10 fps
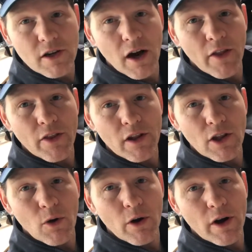on the
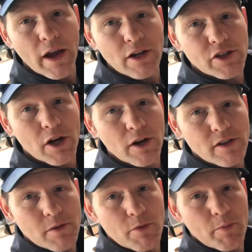lower edge here because
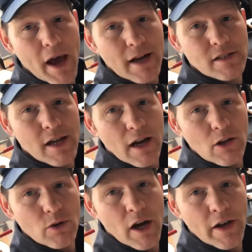the back's not
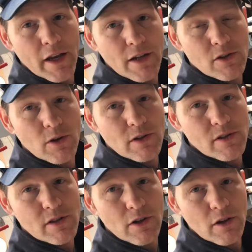glued on yet, so it's
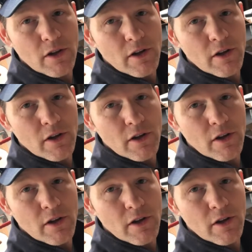still